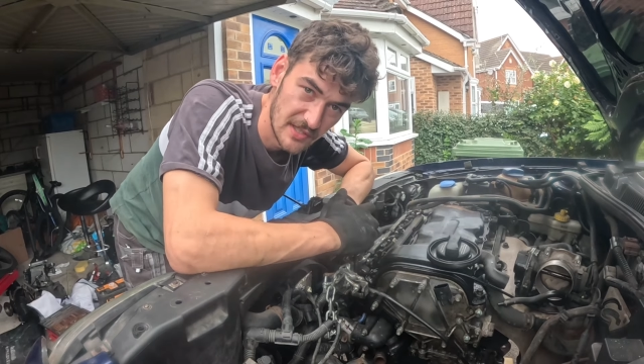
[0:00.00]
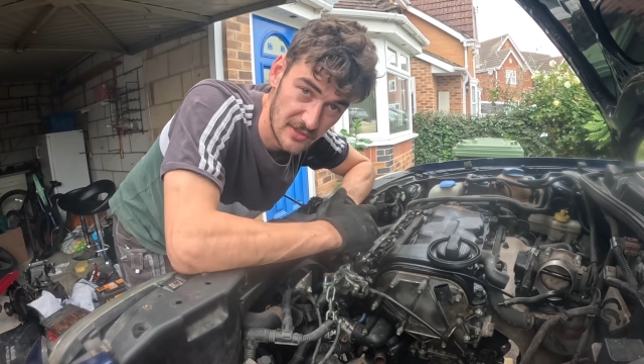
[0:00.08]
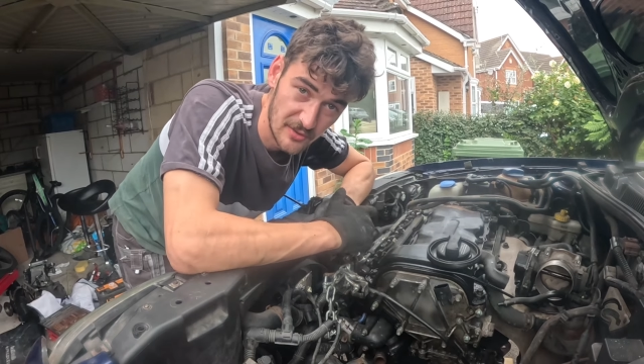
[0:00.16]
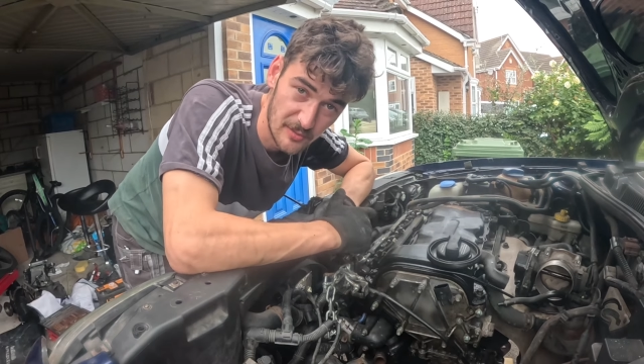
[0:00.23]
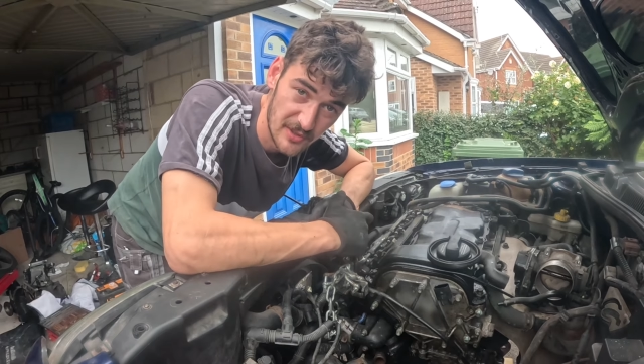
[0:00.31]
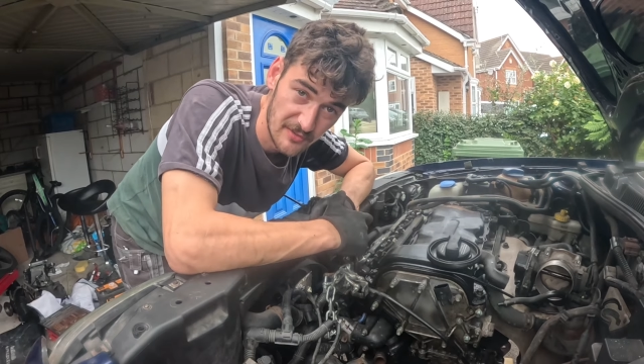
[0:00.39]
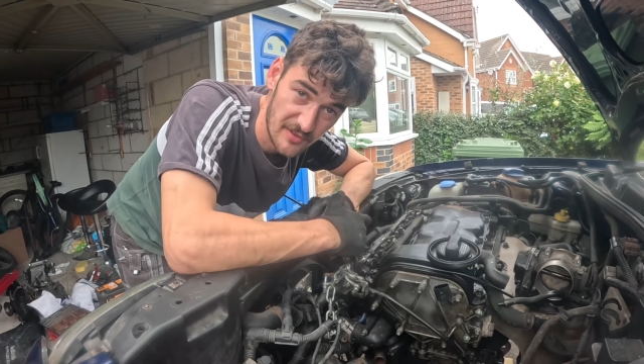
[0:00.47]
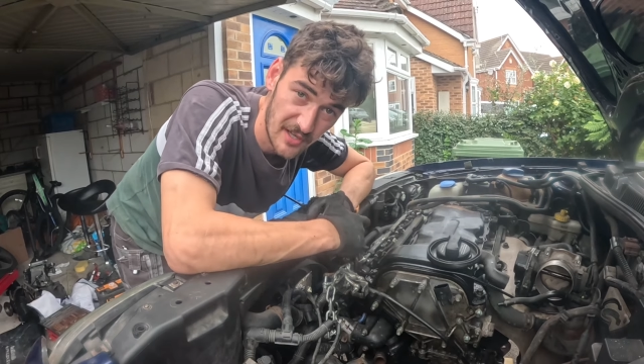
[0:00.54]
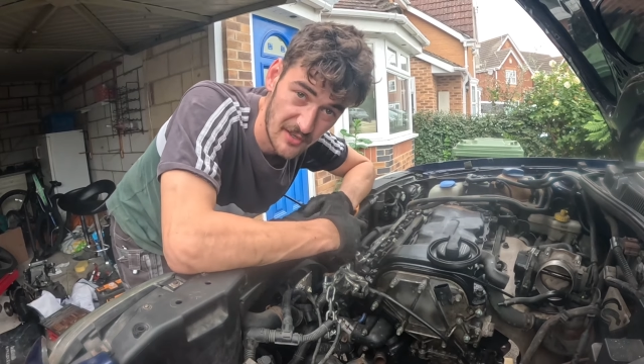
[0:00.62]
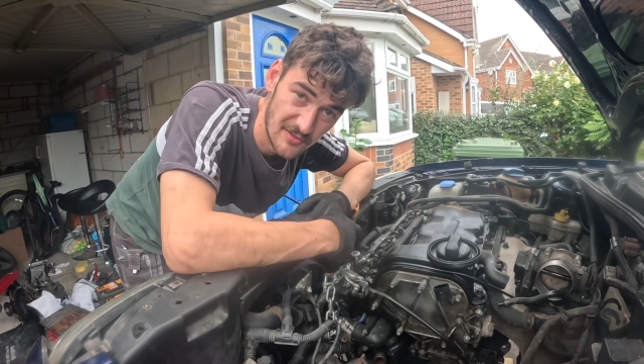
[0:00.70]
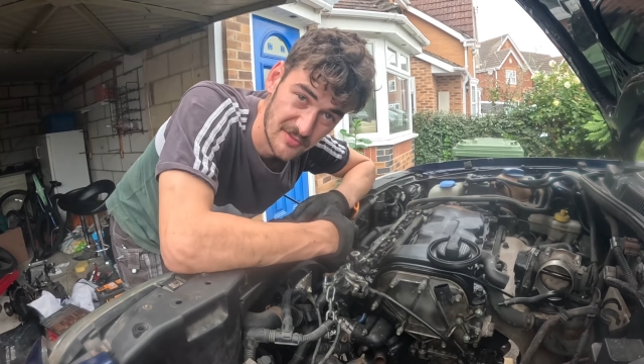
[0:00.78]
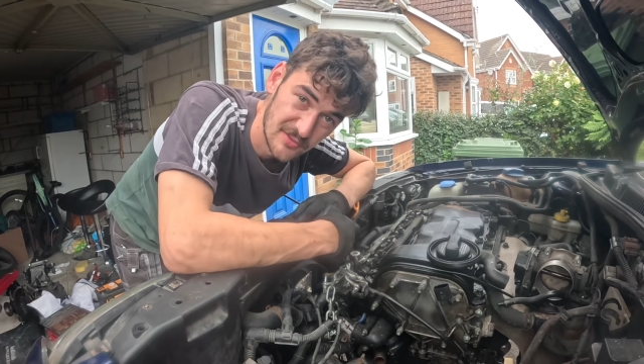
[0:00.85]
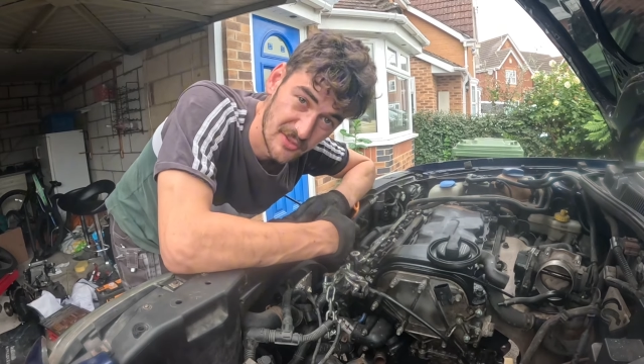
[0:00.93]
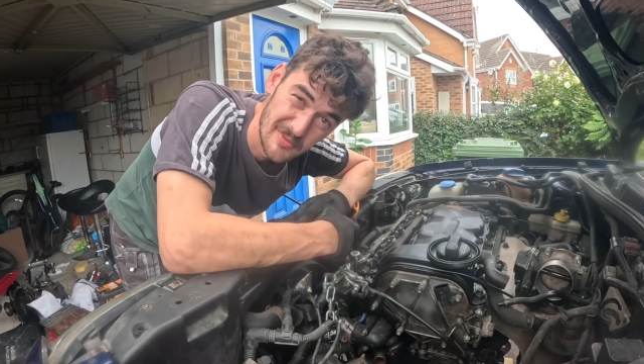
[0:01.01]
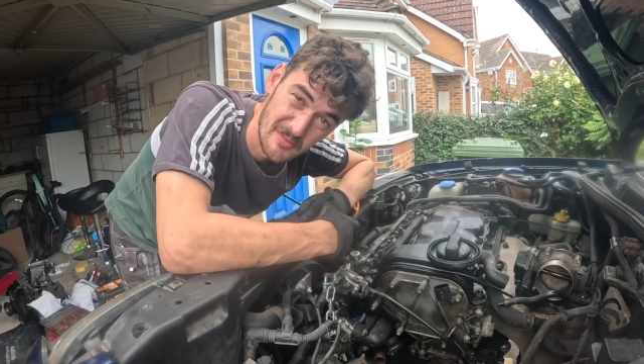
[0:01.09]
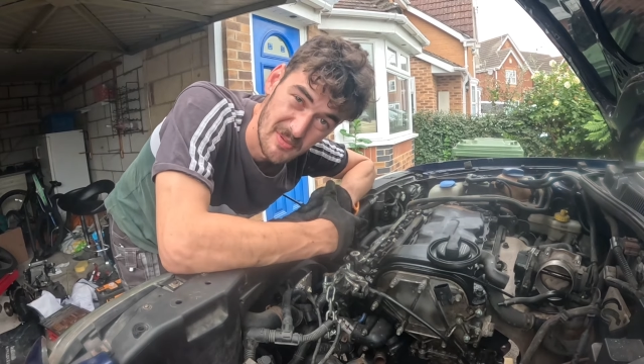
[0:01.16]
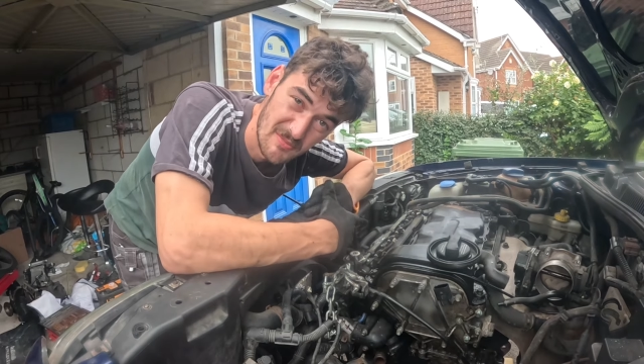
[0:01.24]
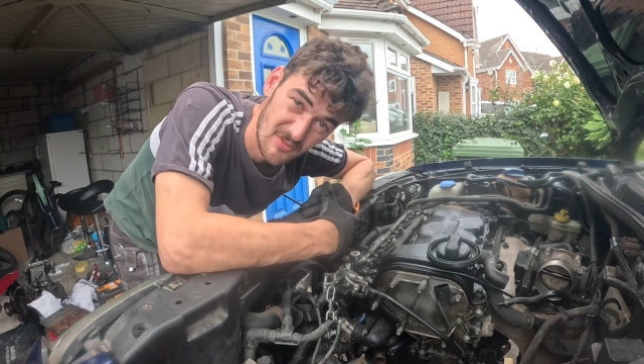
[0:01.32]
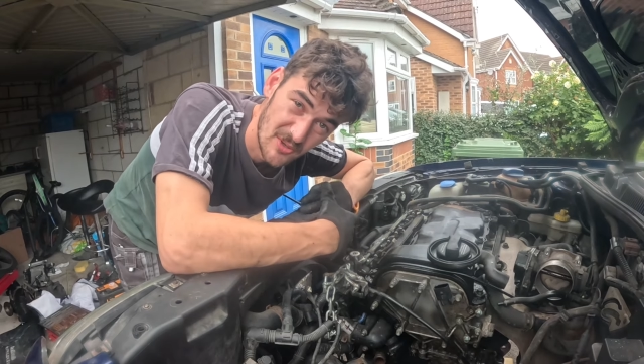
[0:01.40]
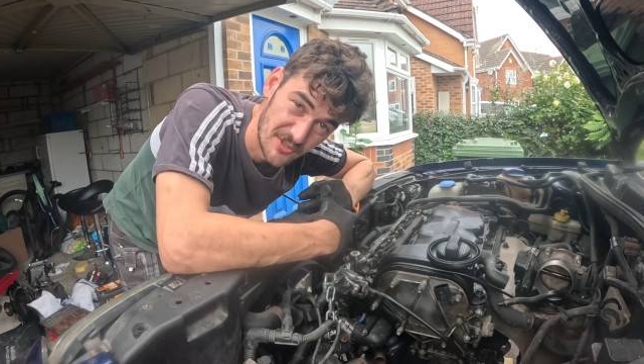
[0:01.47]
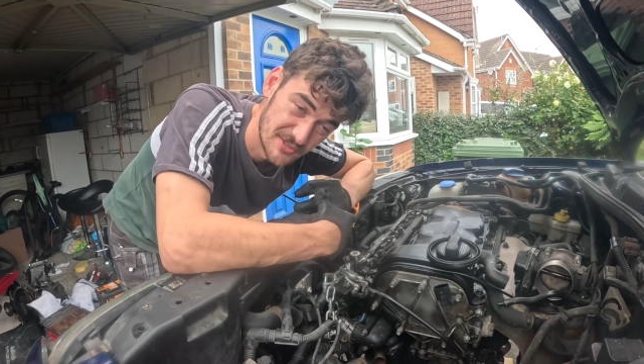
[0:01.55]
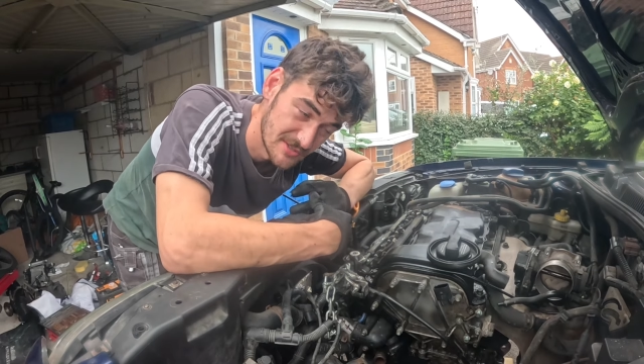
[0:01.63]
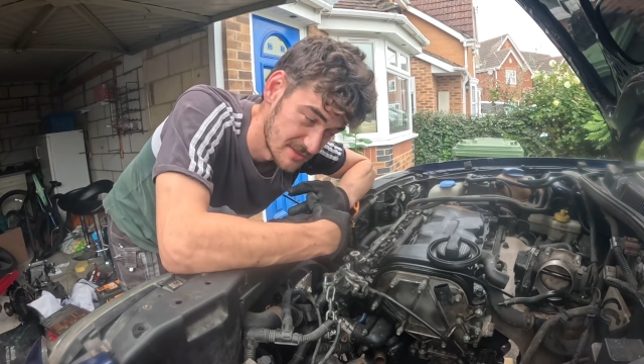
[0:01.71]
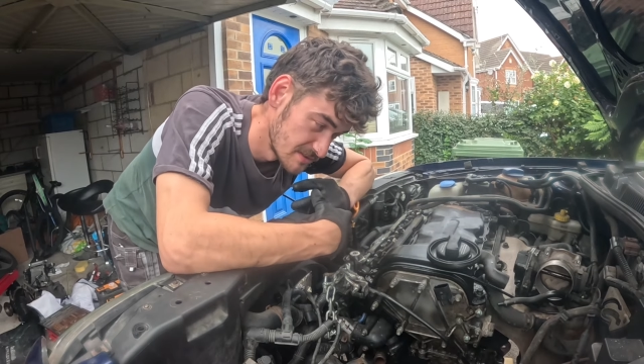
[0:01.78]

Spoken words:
It could be a valve, could be a bent rod.